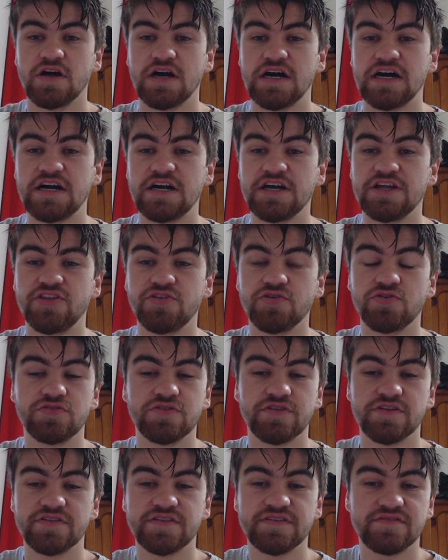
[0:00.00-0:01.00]
I thought
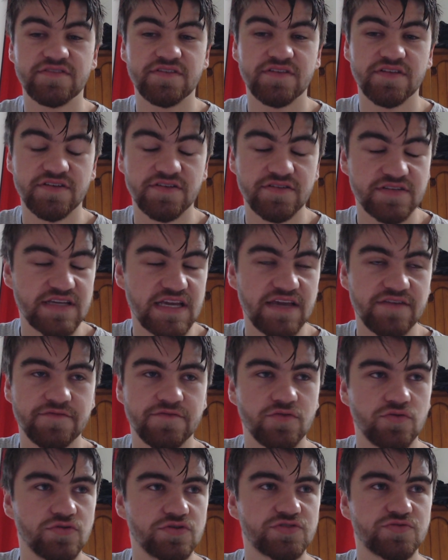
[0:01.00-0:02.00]
that the key
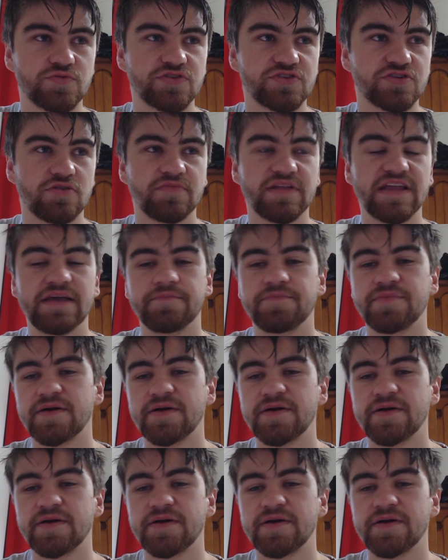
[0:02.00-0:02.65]
forwards would dominate,